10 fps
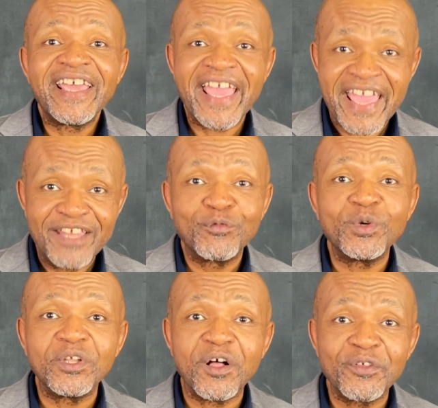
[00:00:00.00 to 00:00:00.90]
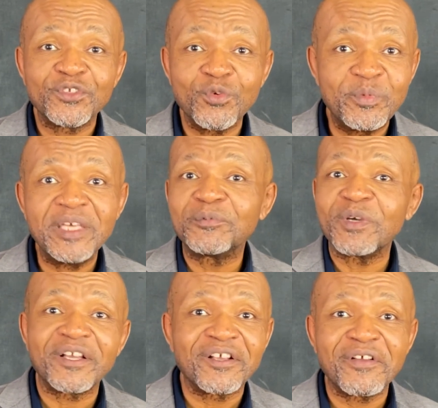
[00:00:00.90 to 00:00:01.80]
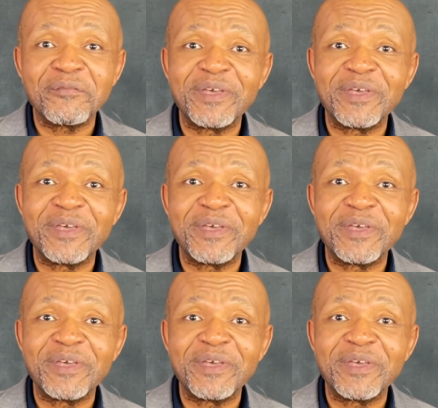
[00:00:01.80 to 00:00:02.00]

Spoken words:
And we'll also be up to our current